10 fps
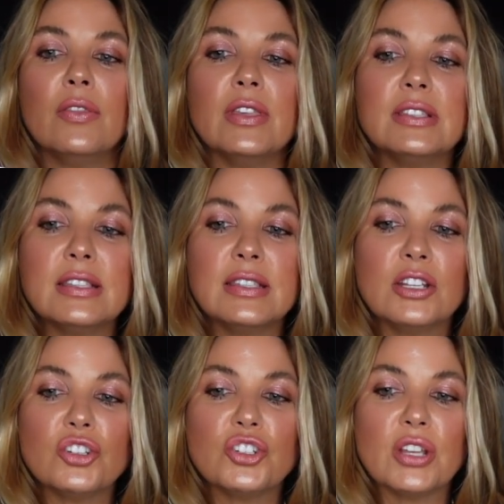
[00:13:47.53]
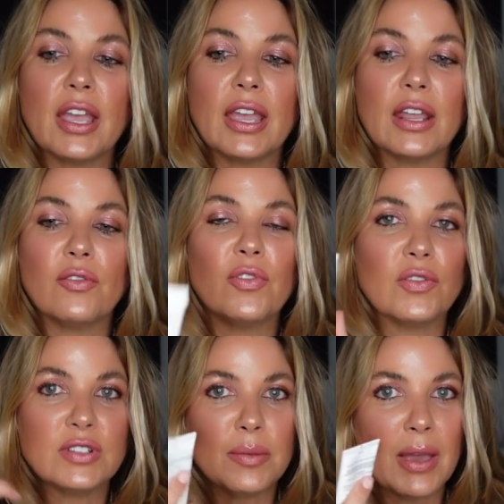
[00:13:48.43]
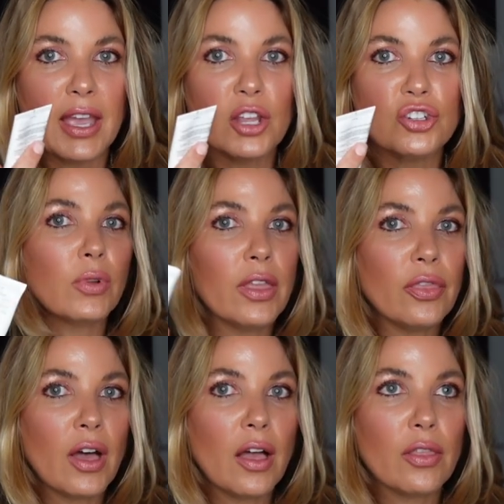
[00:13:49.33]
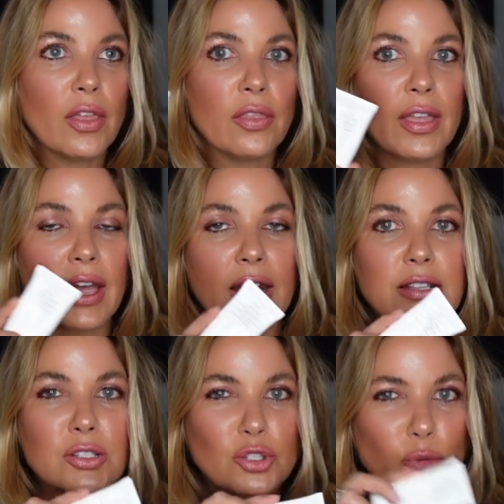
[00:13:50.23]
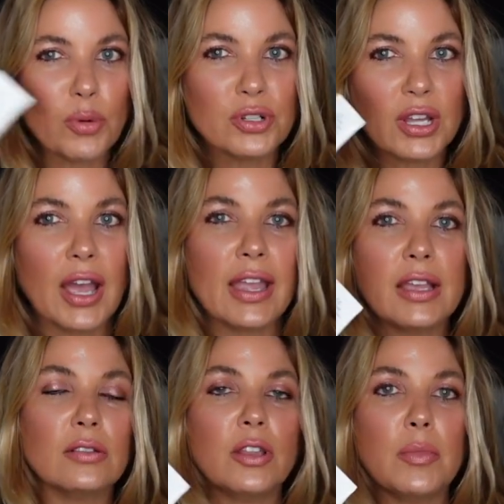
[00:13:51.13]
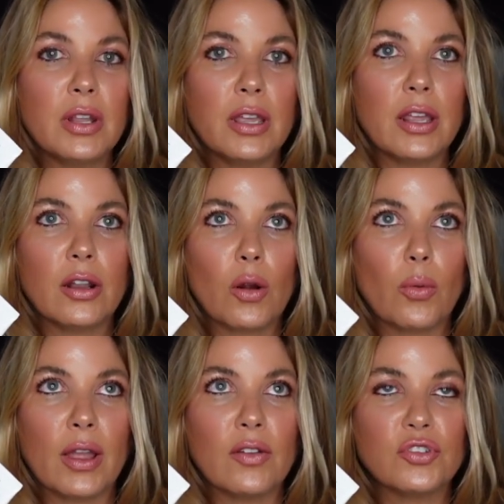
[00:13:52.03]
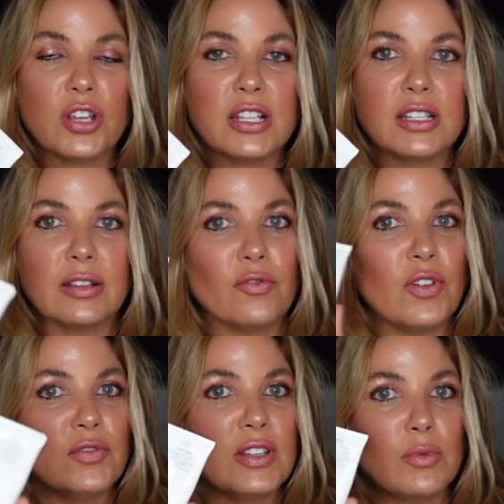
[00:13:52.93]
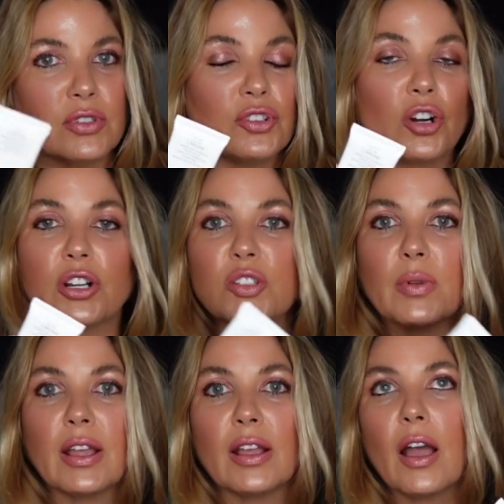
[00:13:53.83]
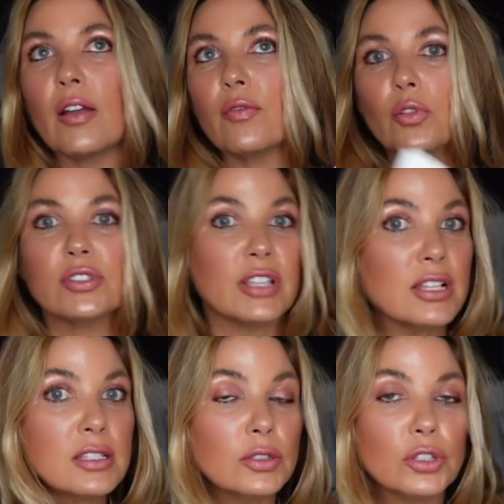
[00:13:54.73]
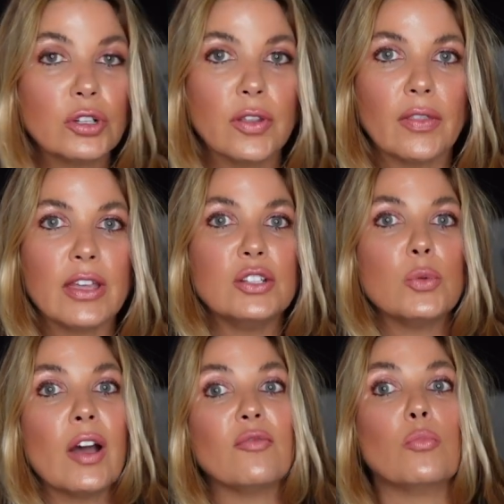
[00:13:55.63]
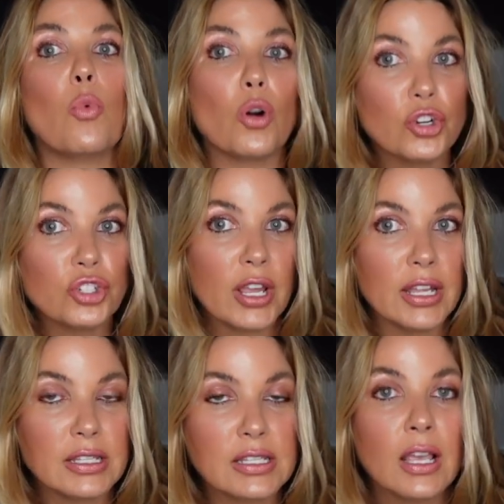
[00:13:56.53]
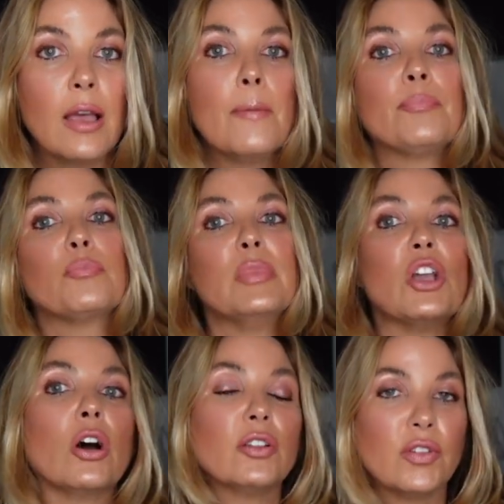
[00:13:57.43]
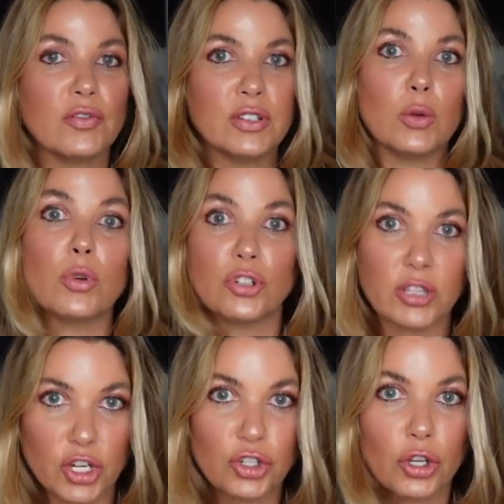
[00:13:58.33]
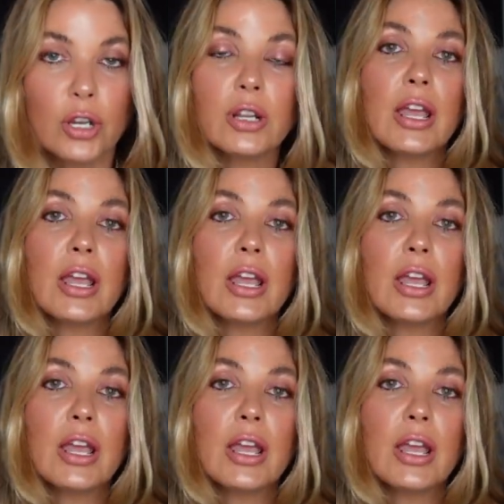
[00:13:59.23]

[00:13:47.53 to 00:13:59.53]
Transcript: This is in shade 50 beige. I really thought that they had a super tight, limited array of shades and 50 was the darkest, but I, I've since learned that they do have more shades beyond 50, which they should.